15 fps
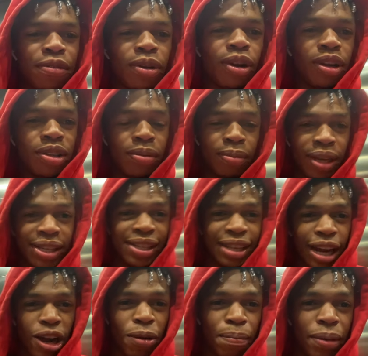forgot to mention
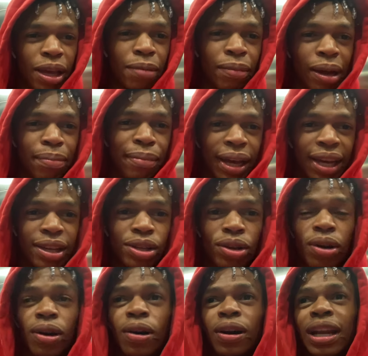how big my bags
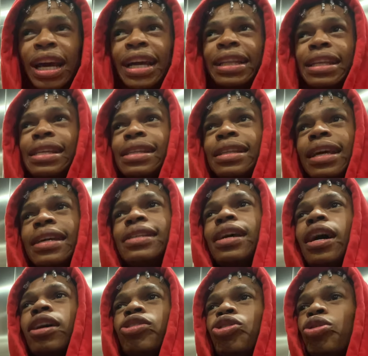are. Like, these things
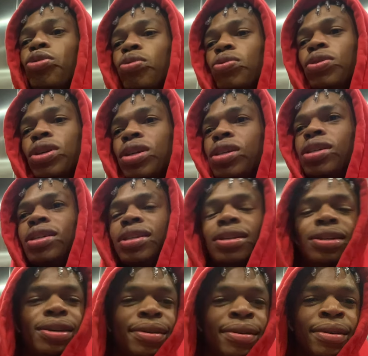are huge.
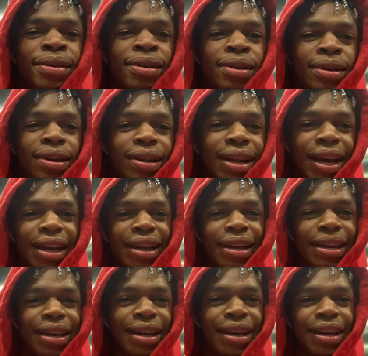
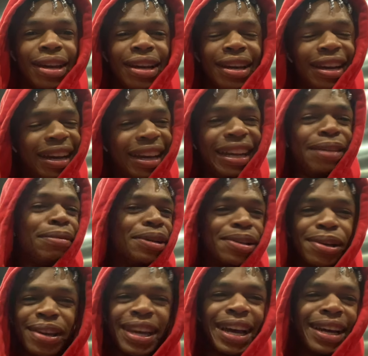Like, let me
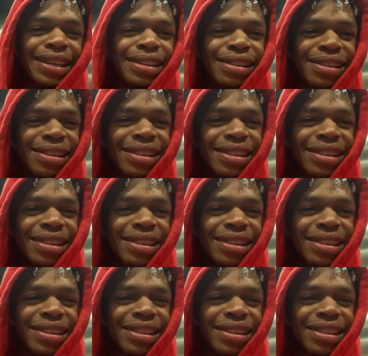show you guys.